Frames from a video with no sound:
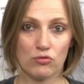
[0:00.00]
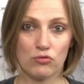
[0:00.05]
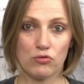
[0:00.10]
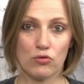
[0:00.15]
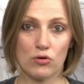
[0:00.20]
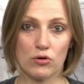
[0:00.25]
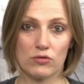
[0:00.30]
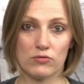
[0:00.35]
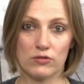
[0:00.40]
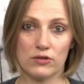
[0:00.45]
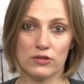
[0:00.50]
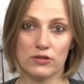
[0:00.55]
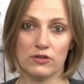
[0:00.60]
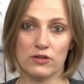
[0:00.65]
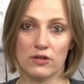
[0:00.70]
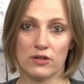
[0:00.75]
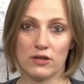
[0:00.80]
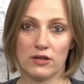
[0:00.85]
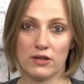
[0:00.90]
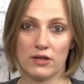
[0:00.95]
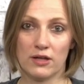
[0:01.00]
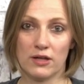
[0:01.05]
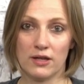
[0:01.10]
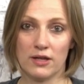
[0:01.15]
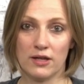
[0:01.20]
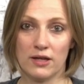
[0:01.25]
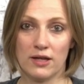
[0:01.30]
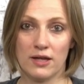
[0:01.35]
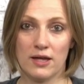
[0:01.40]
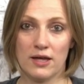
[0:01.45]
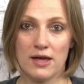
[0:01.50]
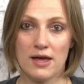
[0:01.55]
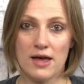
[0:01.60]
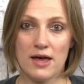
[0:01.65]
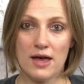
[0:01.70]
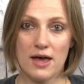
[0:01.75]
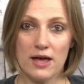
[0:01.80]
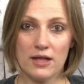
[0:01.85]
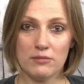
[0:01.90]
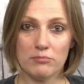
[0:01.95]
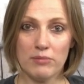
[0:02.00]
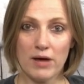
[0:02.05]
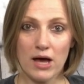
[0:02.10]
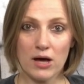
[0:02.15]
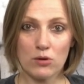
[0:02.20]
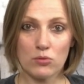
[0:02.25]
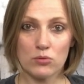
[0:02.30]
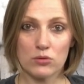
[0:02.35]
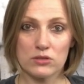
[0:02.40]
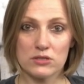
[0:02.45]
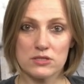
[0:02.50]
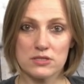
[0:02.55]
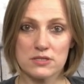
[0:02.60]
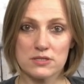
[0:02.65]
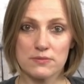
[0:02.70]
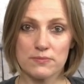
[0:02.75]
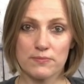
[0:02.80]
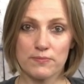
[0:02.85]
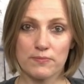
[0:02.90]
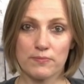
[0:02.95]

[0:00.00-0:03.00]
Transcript: forward and backwards,